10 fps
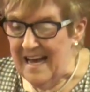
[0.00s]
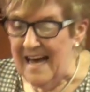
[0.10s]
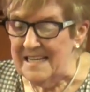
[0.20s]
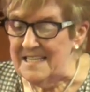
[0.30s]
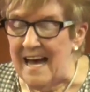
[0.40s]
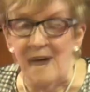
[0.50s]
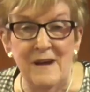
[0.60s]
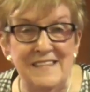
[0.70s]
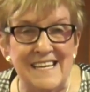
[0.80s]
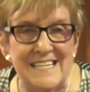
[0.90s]
and I
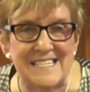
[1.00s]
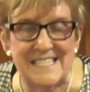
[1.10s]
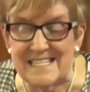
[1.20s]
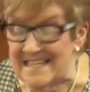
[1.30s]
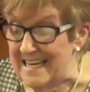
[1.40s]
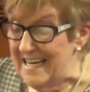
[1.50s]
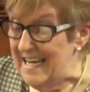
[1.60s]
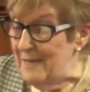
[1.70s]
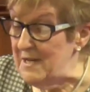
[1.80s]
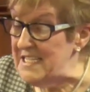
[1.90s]
read this
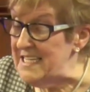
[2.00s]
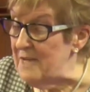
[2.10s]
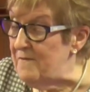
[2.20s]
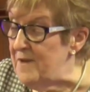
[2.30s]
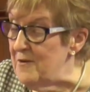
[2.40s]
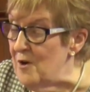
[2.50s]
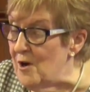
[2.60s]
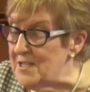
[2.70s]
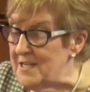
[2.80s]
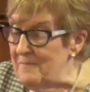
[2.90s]
when he said, Fear
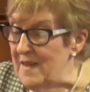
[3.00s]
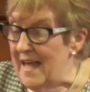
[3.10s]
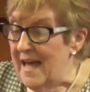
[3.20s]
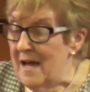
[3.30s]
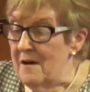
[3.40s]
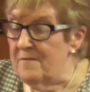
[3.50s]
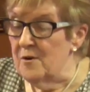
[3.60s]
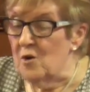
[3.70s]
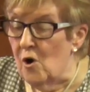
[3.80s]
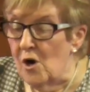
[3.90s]
not,
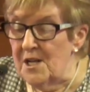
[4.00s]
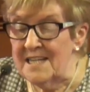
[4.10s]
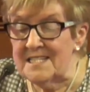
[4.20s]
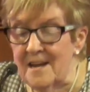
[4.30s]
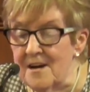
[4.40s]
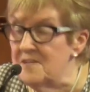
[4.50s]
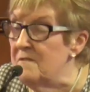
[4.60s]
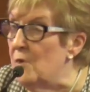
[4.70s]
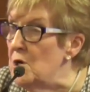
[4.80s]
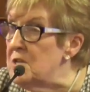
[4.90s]
for God has heard the
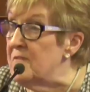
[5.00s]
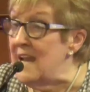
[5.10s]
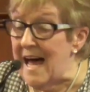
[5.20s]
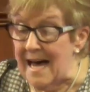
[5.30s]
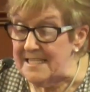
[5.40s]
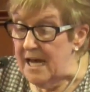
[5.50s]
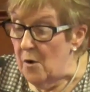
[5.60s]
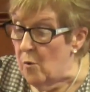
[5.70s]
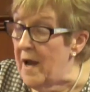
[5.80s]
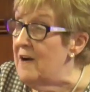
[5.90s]
voice of the lad
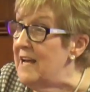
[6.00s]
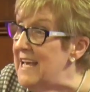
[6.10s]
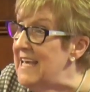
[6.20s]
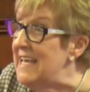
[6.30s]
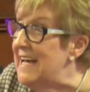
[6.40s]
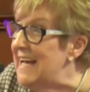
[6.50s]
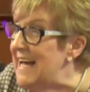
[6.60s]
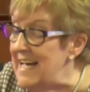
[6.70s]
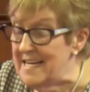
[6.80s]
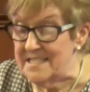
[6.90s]
where he
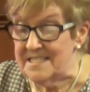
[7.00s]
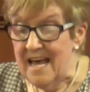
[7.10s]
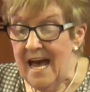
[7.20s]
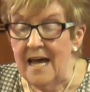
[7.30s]
is.